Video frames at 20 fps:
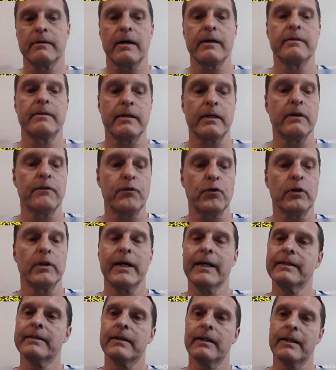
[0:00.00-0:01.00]
I think if you
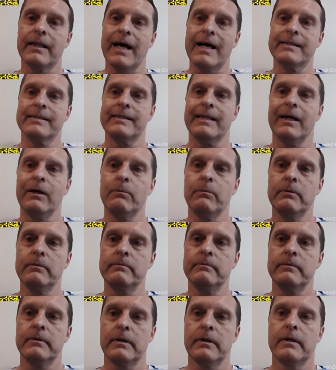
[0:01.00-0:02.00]
liked the last
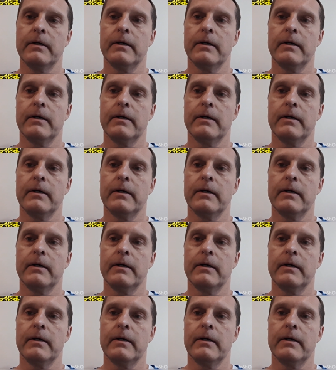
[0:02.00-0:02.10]
album,